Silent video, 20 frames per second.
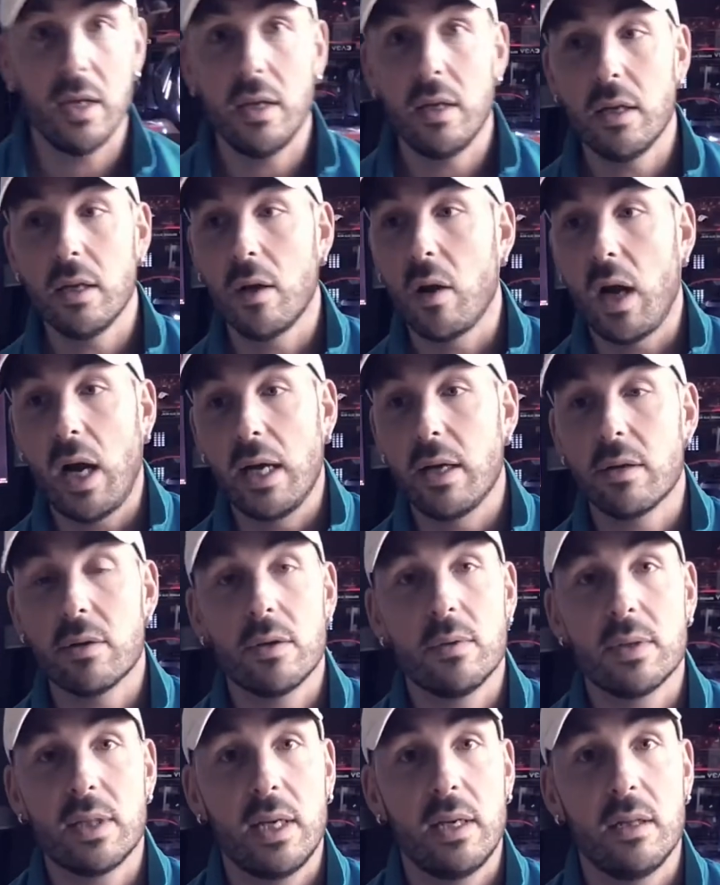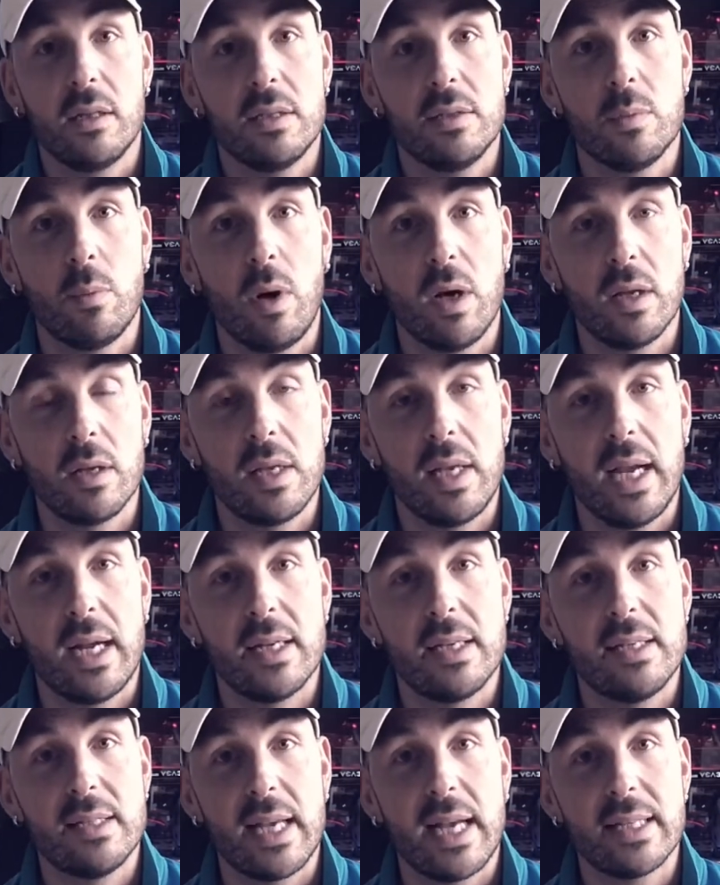I don't know what the hell
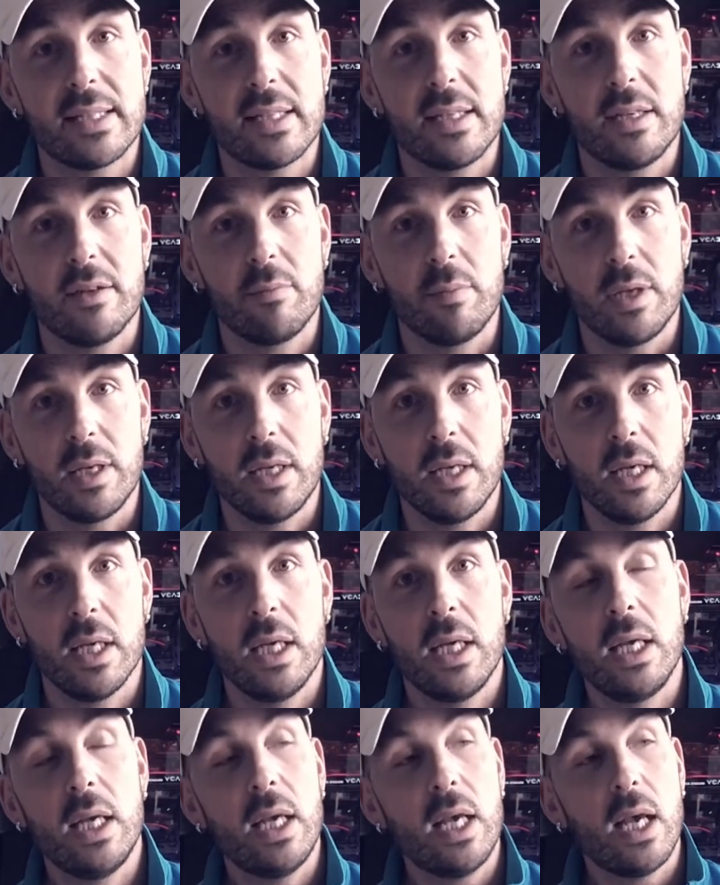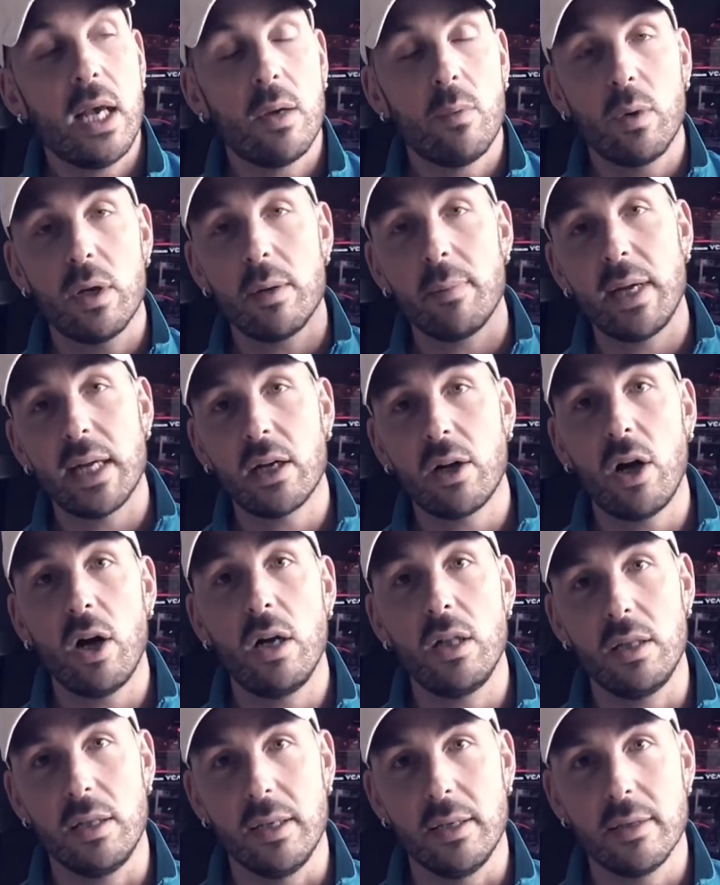he's asking of me. And one of my
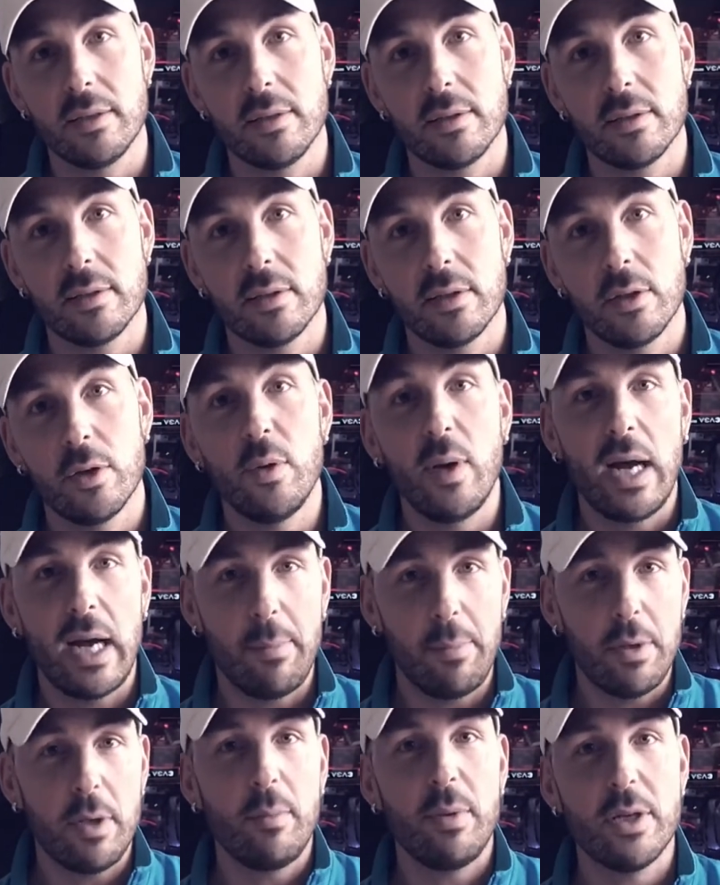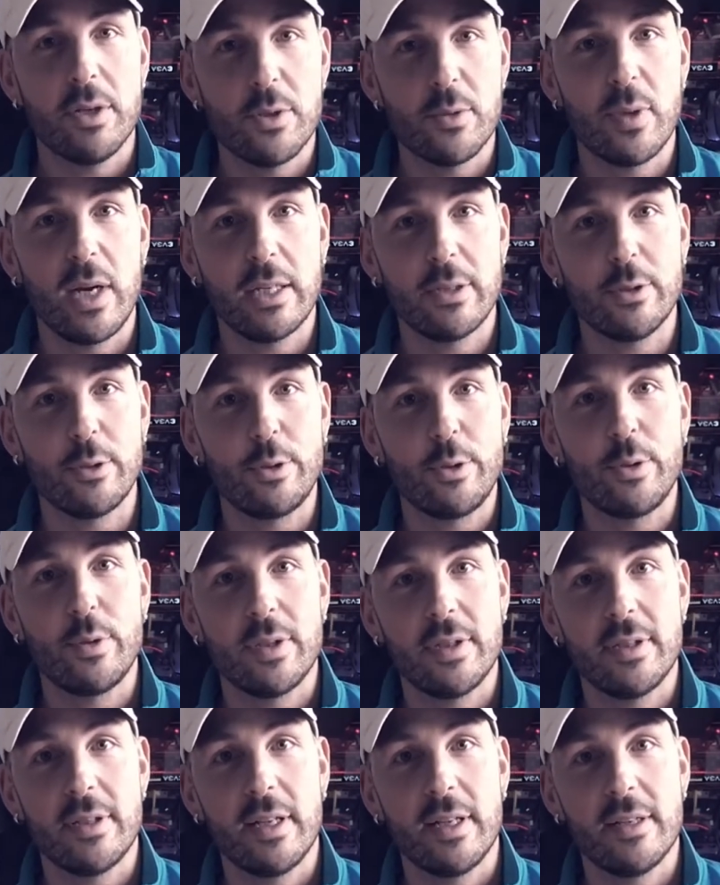colleagues, who happened to be a director too
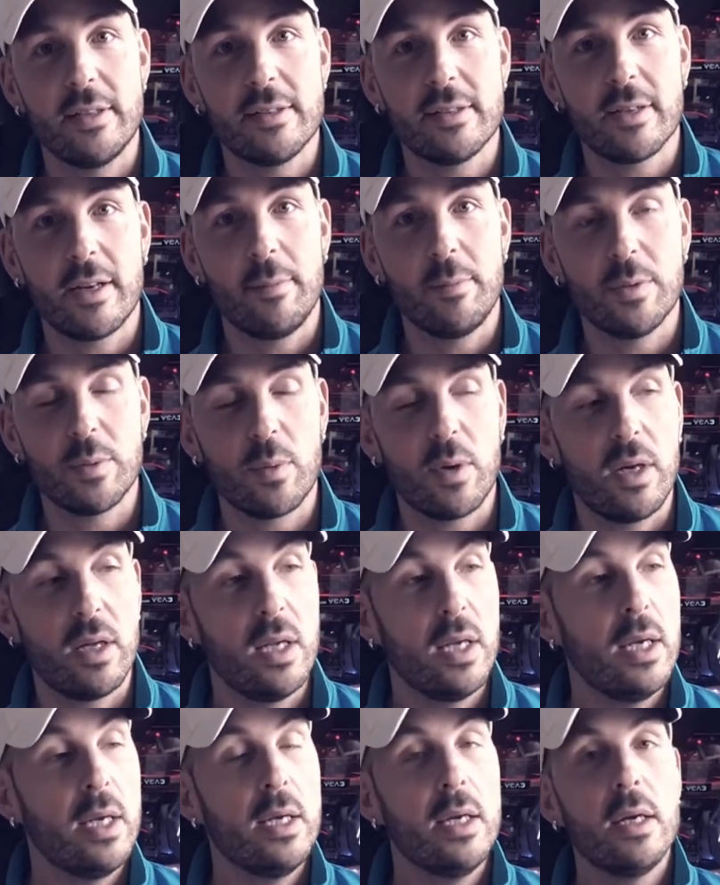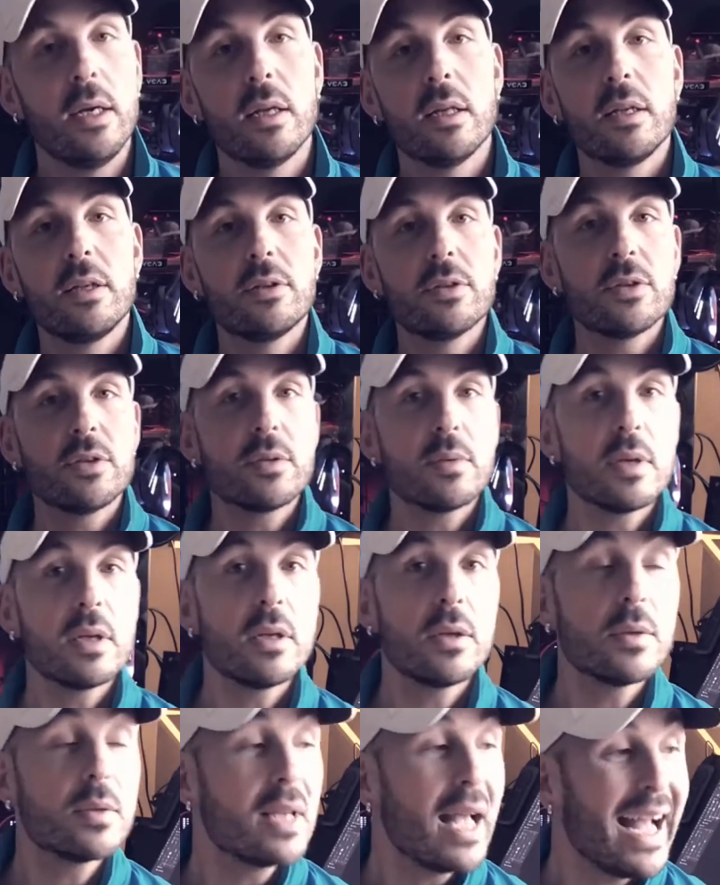in his time as well, he turns around and he
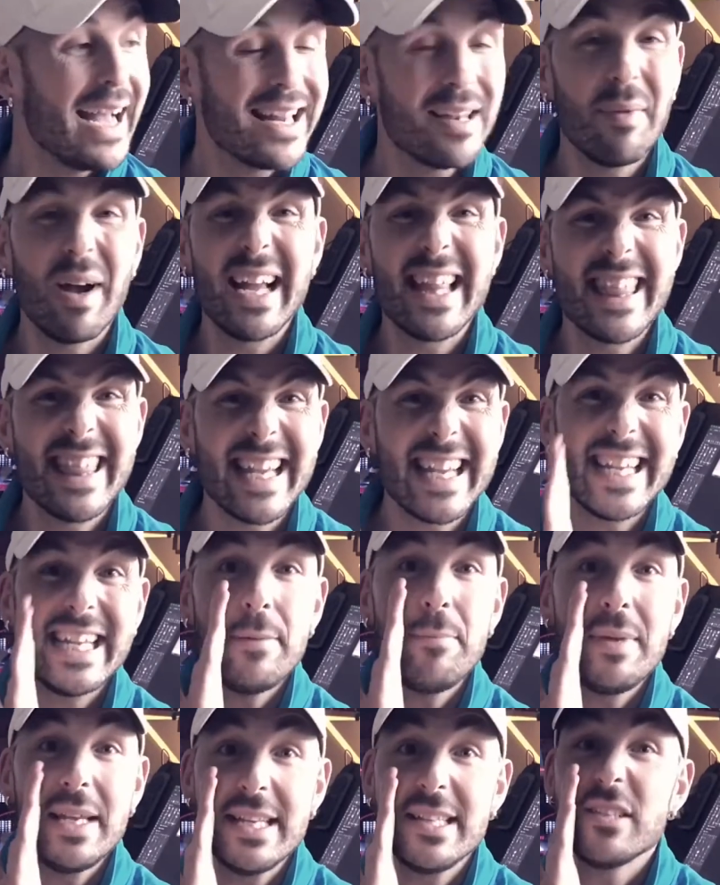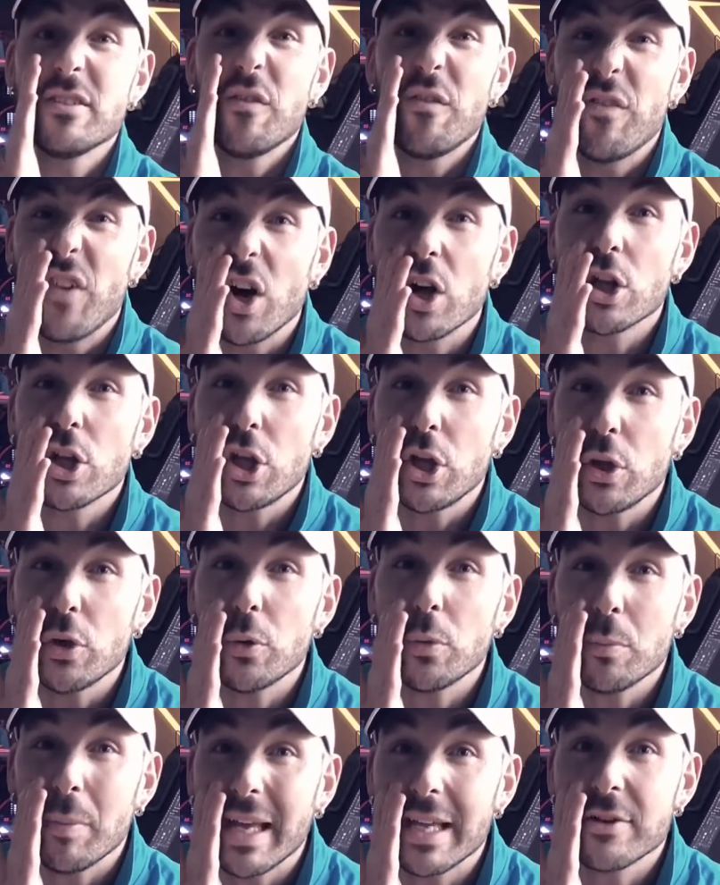goes, Adam, I think he means
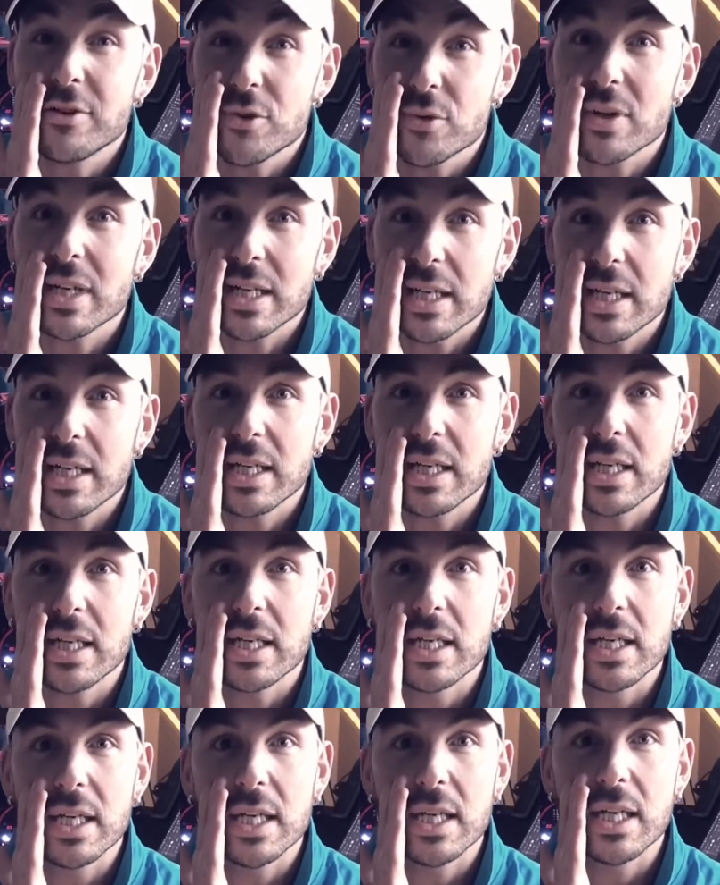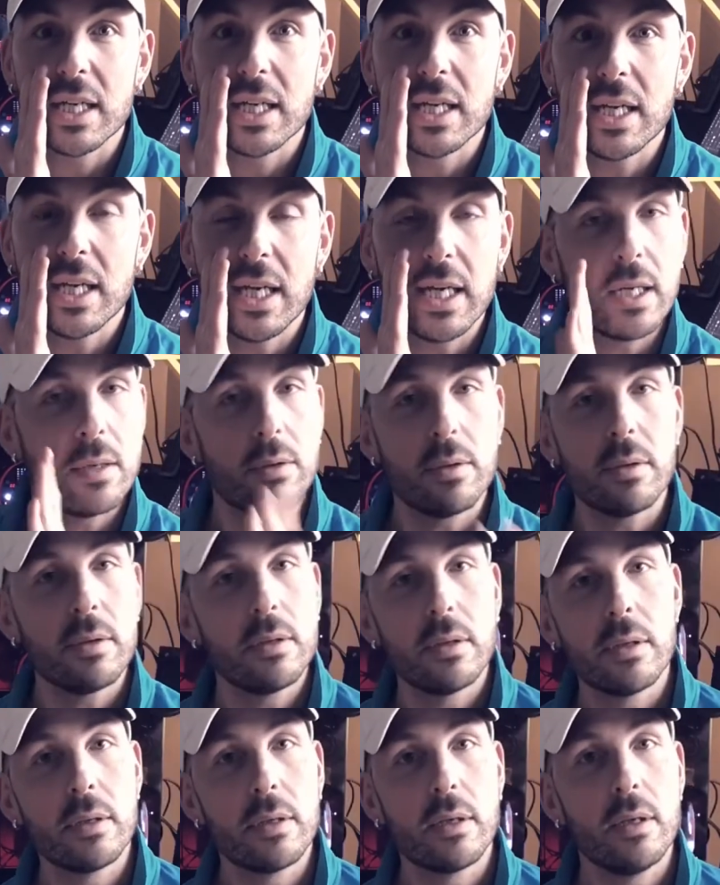volumetric. And I went,
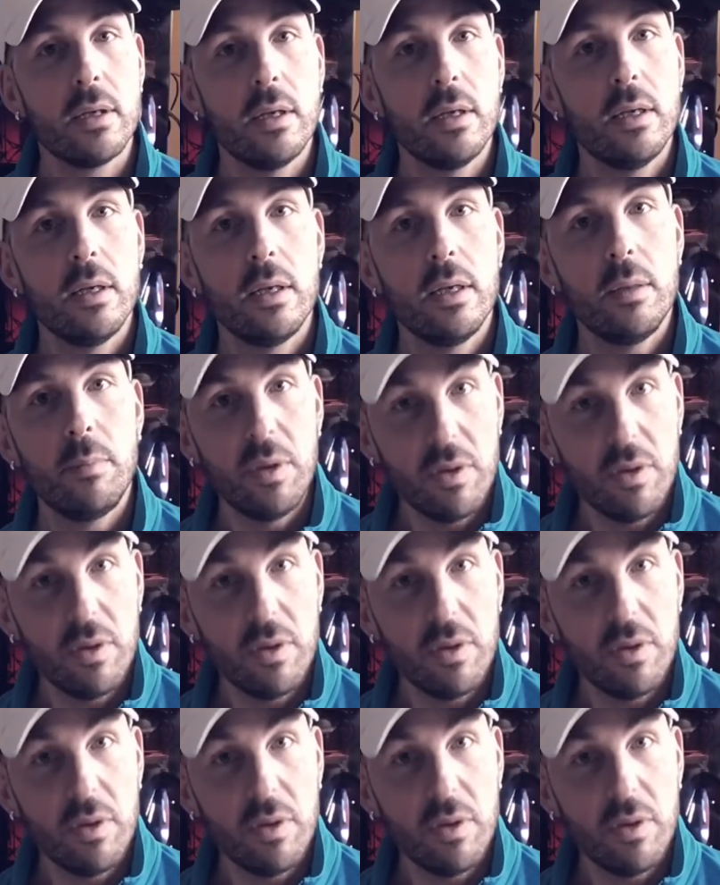he means